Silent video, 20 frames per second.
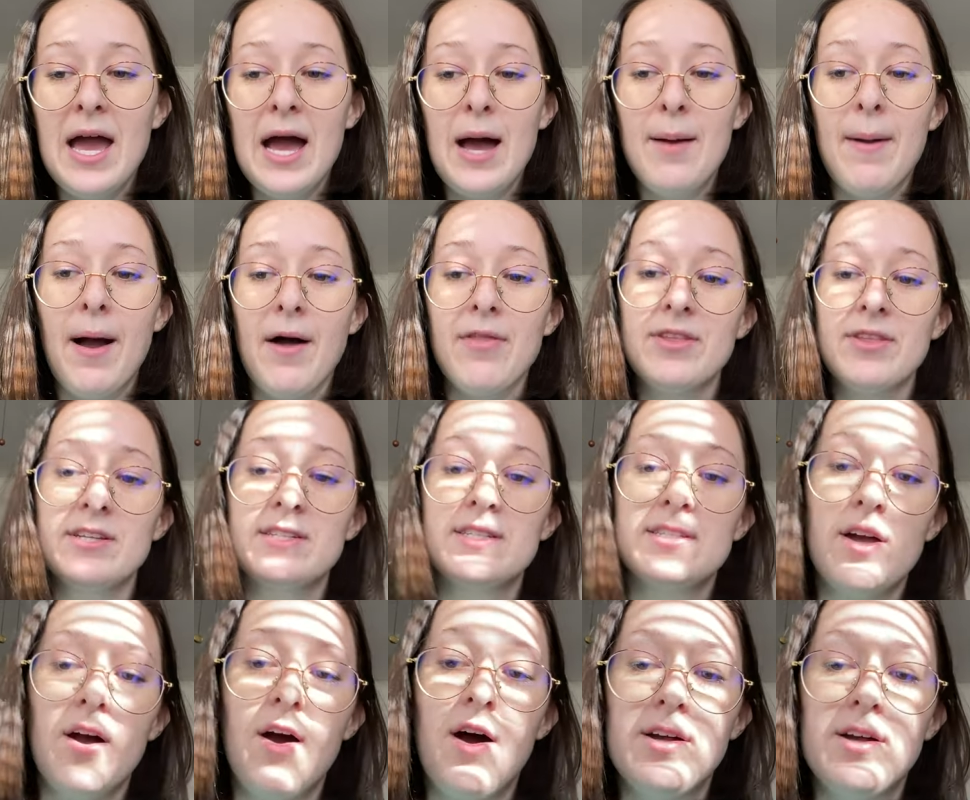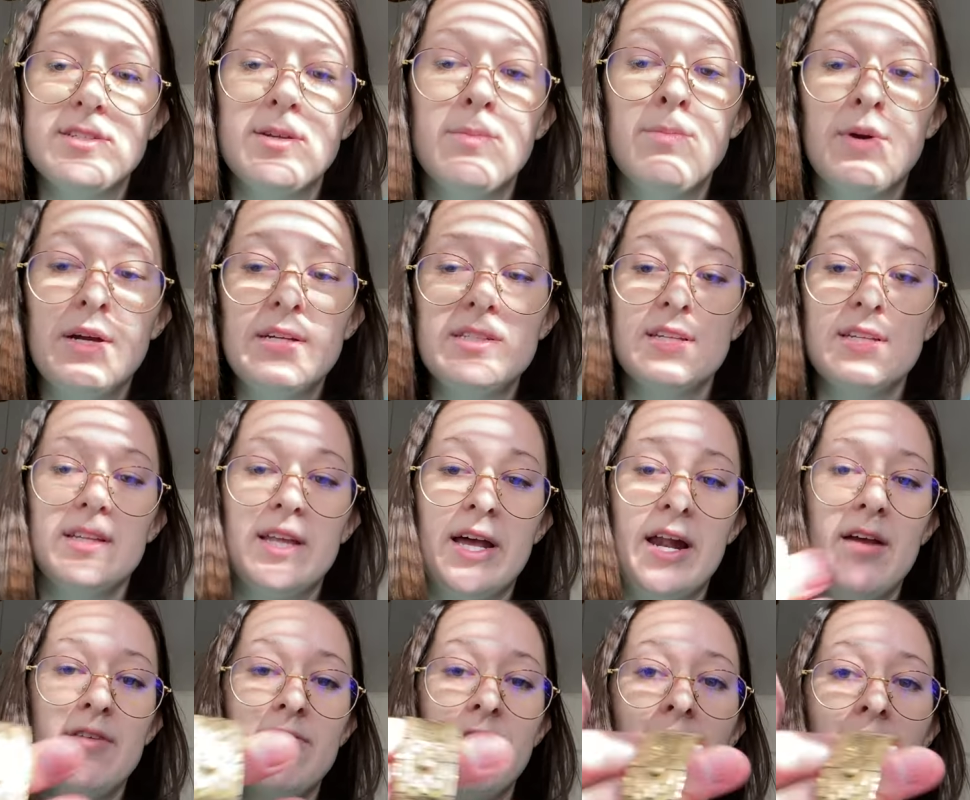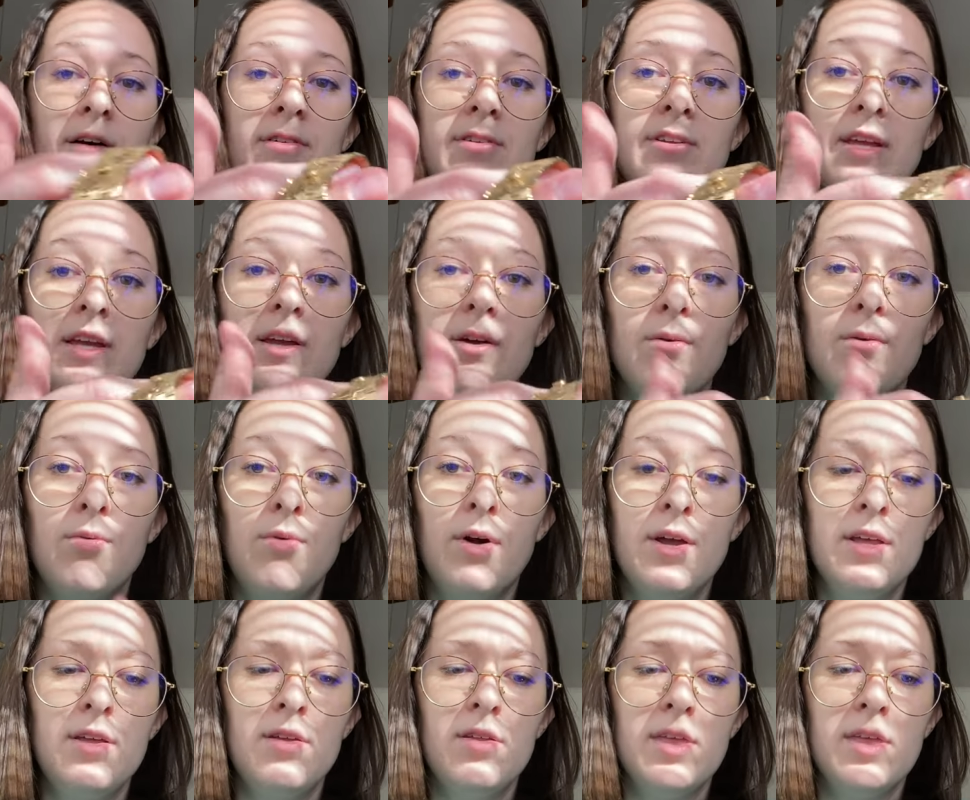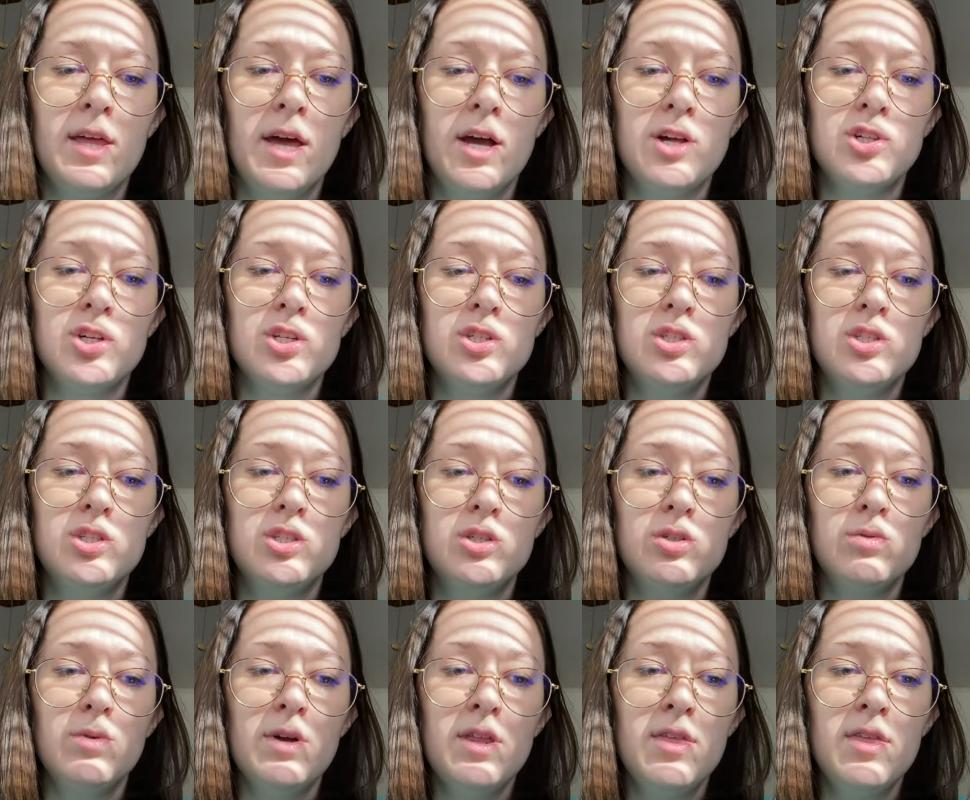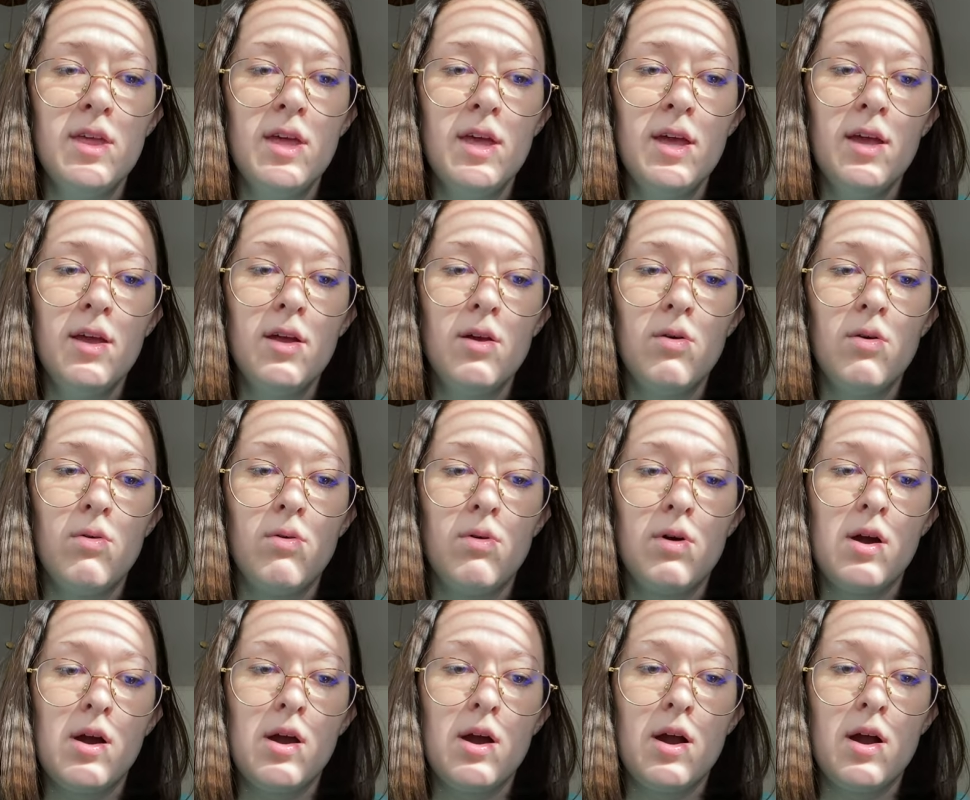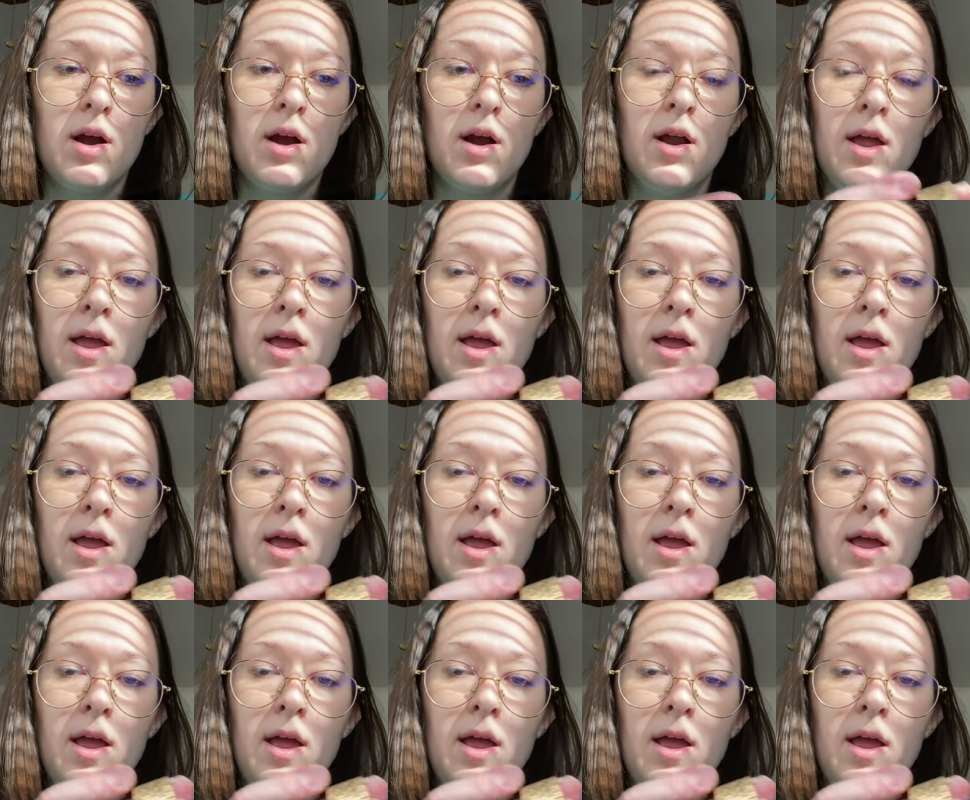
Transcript: about this awesome bracelet that I found, like what you think I should do with it or